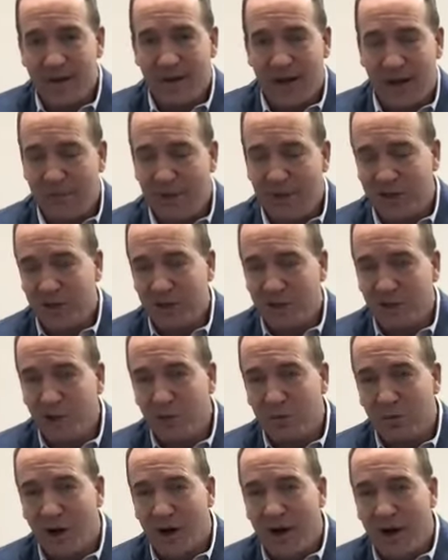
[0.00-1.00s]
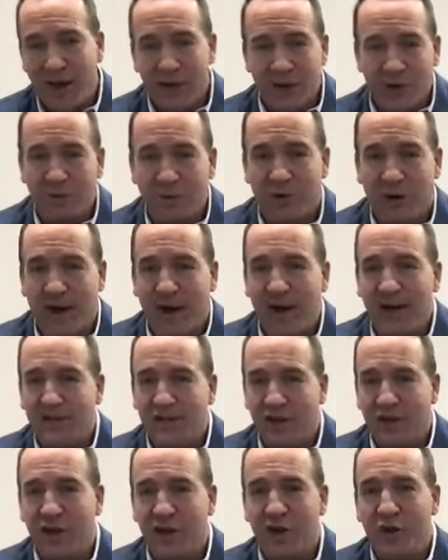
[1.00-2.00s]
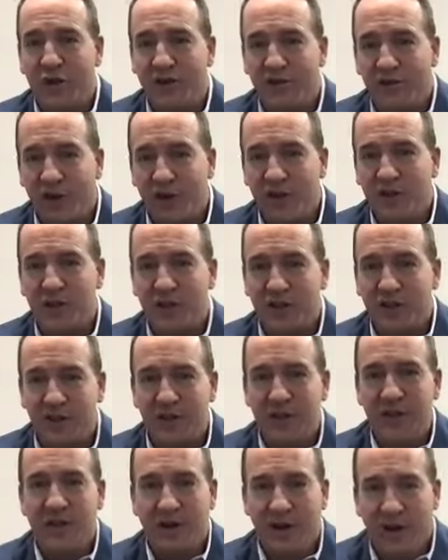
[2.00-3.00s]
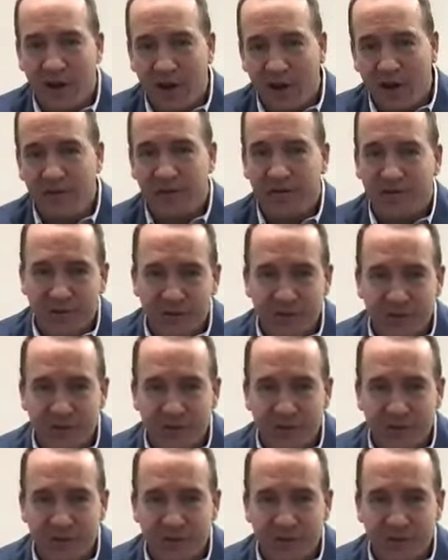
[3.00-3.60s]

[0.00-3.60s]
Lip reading: I mentioned Luke Bryan. Luke Bryan's going to do a version of